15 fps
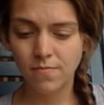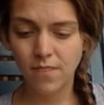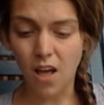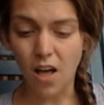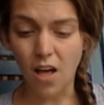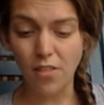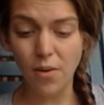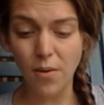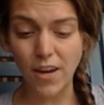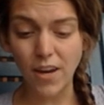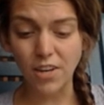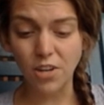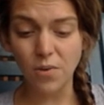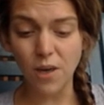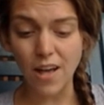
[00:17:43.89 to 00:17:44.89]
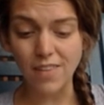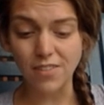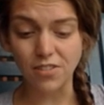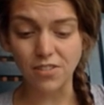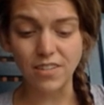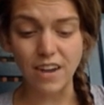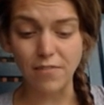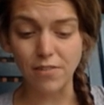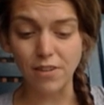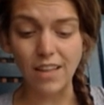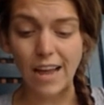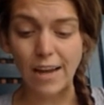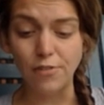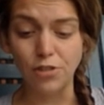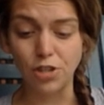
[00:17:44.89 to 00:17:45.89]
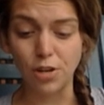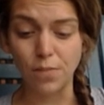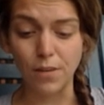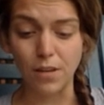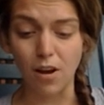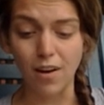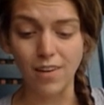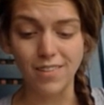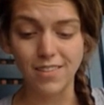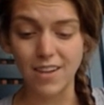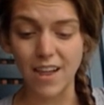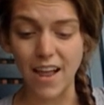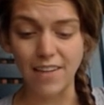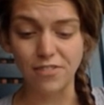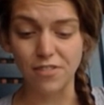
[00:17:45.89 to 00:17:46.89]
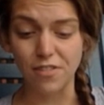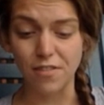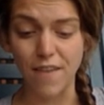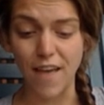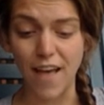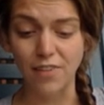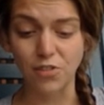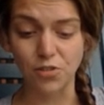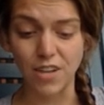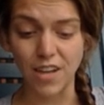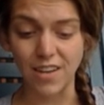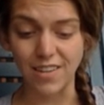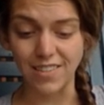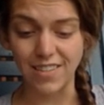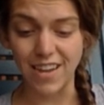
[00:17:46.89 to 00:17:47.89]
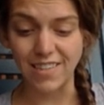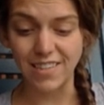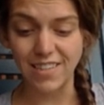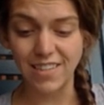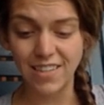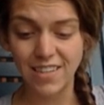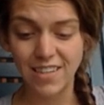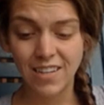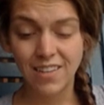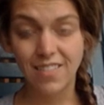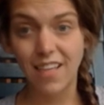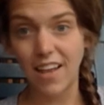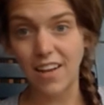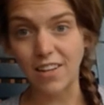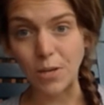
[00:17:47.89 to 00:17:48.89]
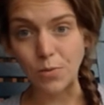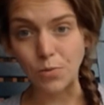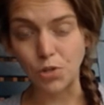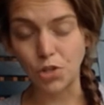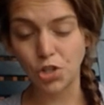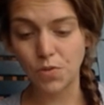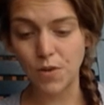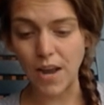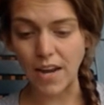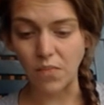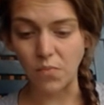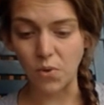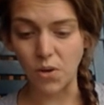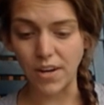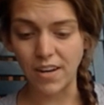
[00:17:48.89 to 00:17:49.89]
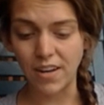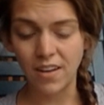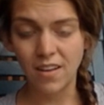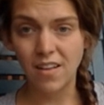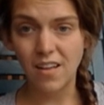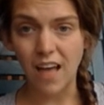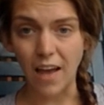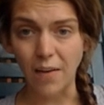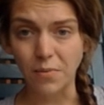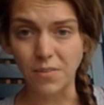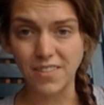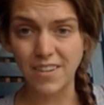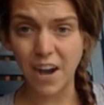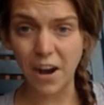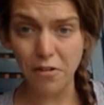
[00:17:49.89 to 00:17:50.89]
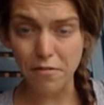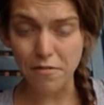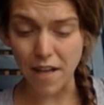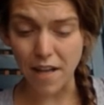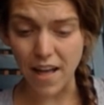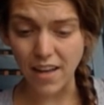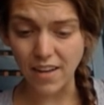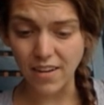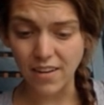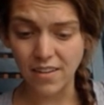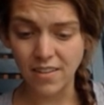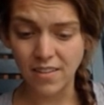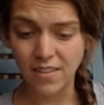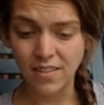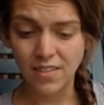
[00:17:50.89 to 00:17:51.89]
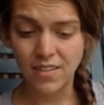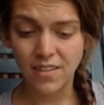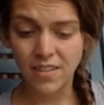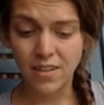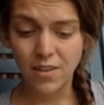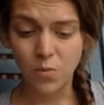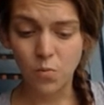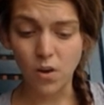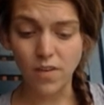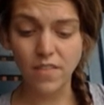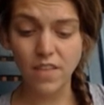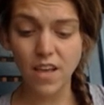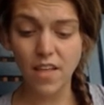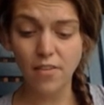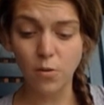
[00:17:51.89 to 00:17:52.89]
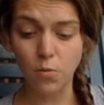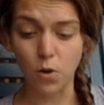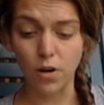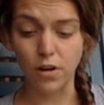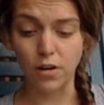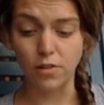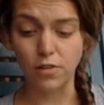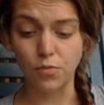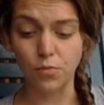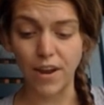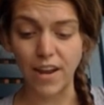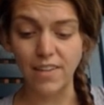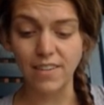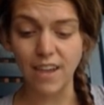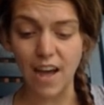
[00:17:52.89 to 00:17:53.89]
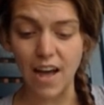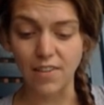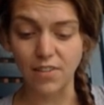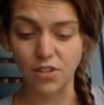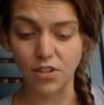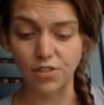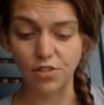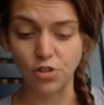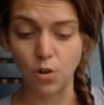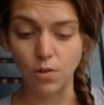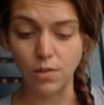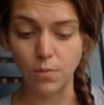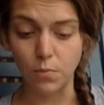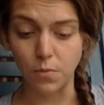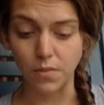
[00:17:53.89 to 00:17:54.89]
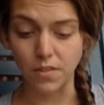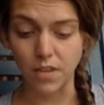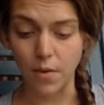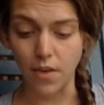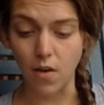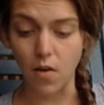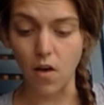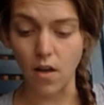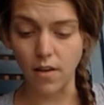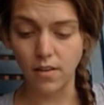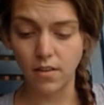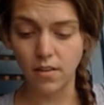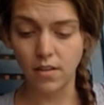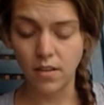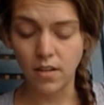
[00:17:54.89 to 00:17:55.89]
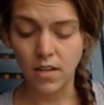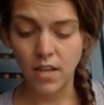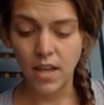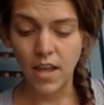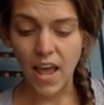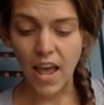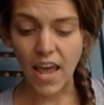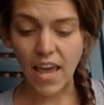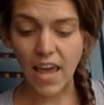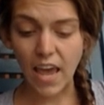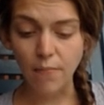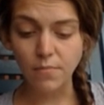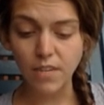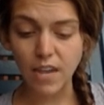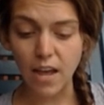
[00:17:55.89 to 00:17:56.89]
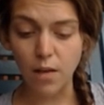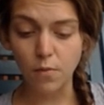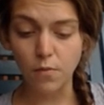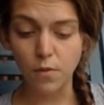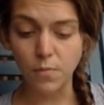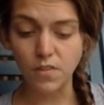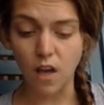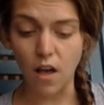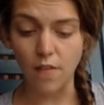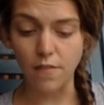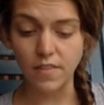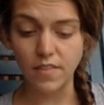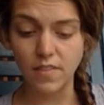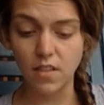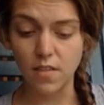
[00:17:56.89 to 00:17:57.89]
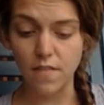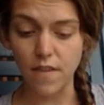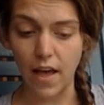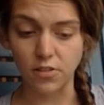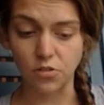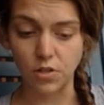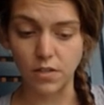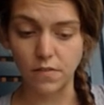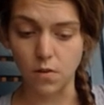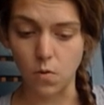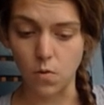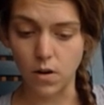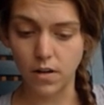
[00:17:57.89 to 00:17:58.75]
Although I knew Oskar never allowed German guards to enter the factory unattended, let alone shoot anyone, I was terrified. One of the other workers ran to Oskar and told him what was going on. He came down from his office to the factory floor.